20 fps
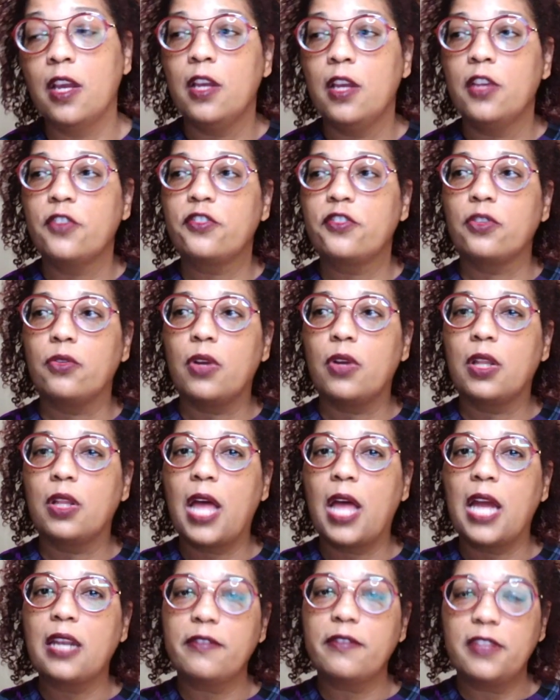So a
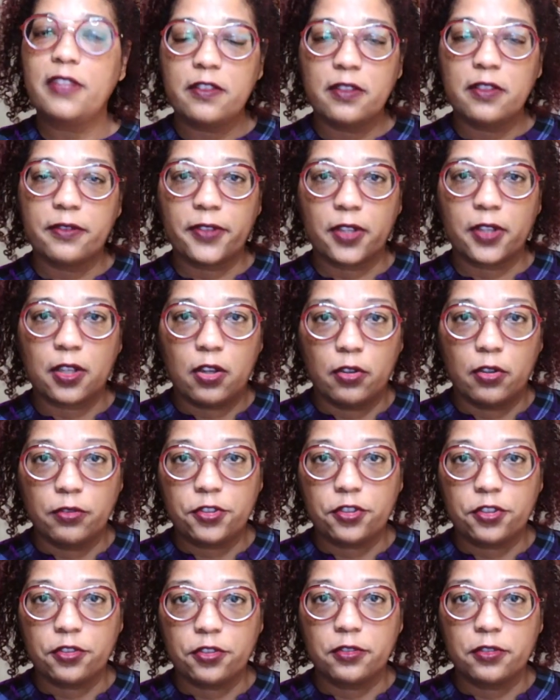lot of these different
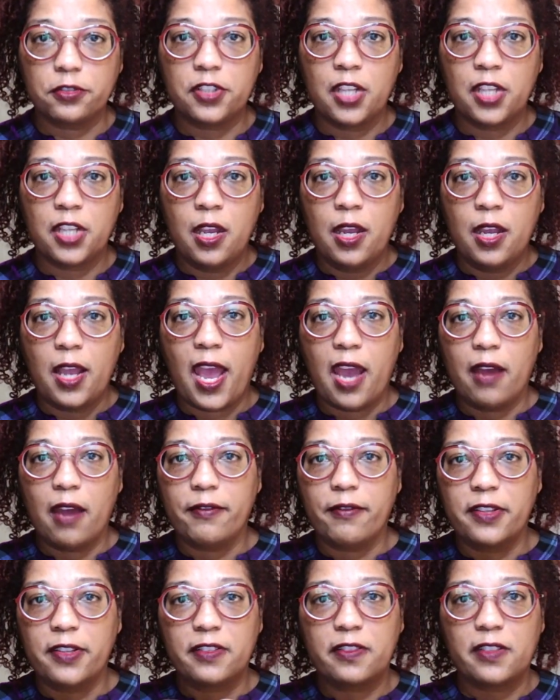cultures have
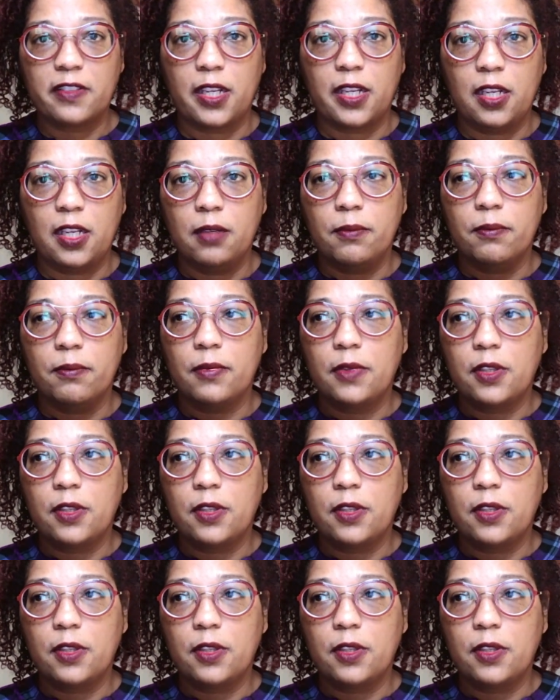the same